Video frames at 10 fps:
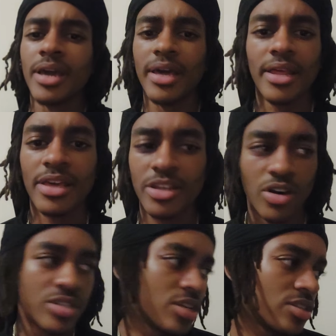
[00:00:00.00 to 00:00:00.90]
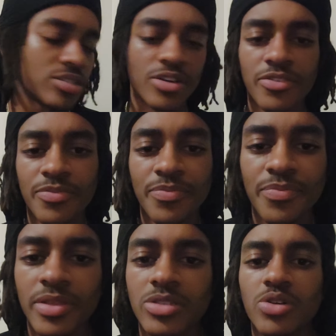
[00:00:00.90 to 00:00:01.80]
and and all this other stuff.
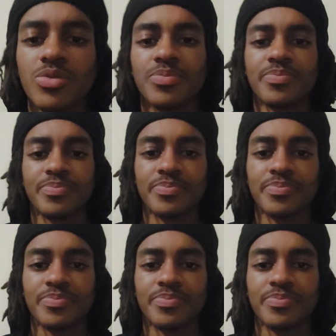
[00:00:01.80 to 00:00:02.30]
So,